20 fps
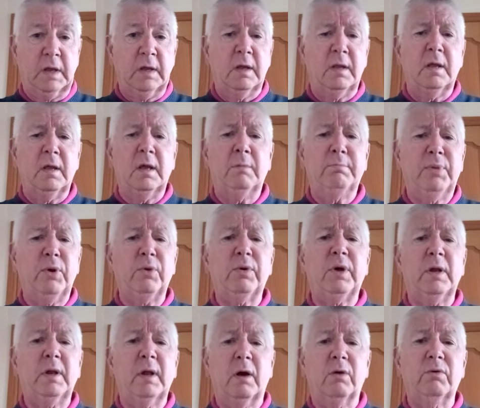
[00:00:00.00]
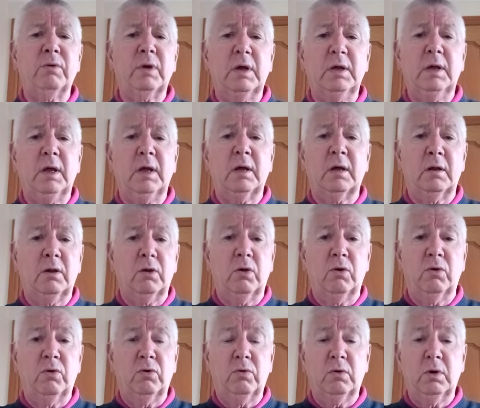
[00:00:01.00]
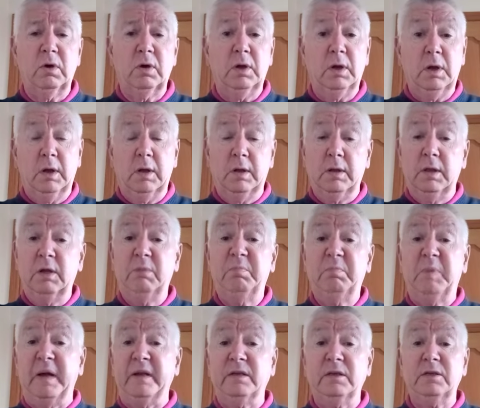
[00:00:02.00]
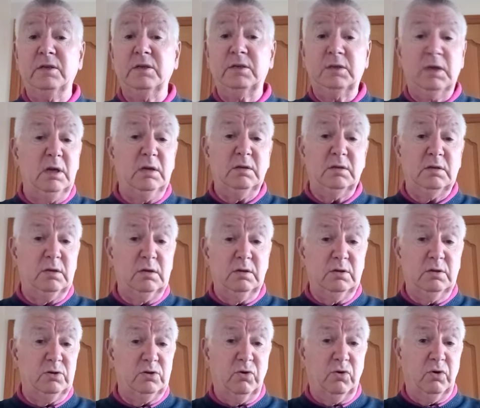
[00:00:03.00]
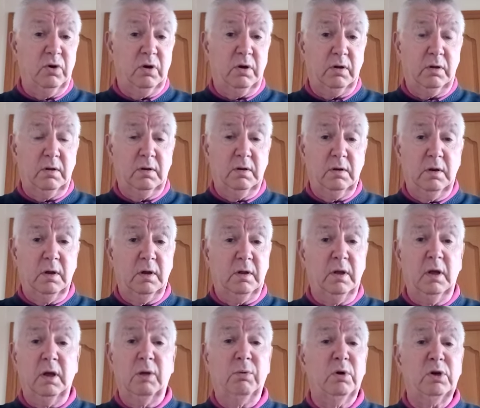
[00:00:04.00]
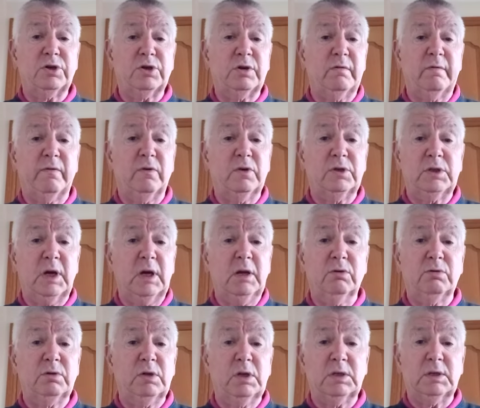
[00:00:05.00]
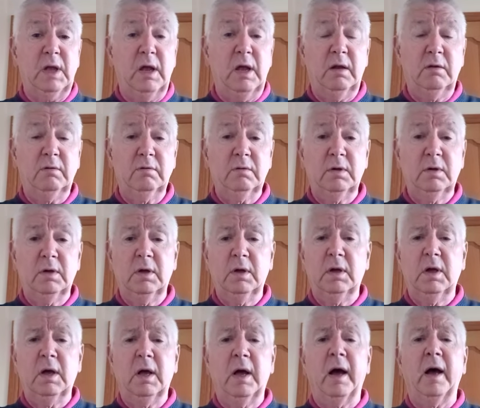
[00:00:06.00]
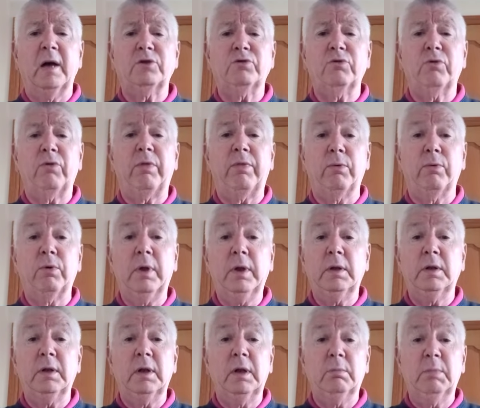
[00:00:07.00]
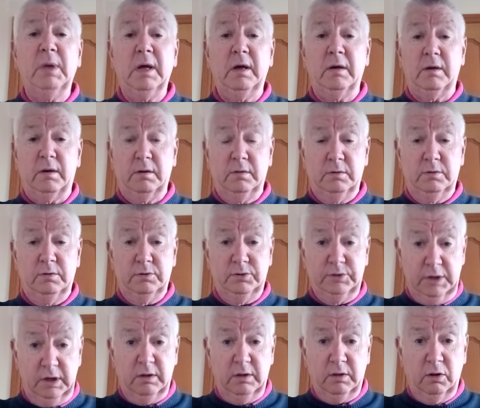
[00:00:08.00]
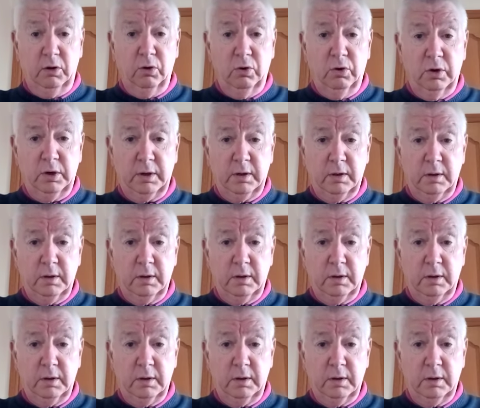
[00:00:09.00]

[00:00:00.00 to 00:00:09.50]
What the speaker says: They had broken Alkeedig and law, they had pitten his saints to the sword, they had worshipped false idols of stain. I shall fool it nae mair, saith the Lord.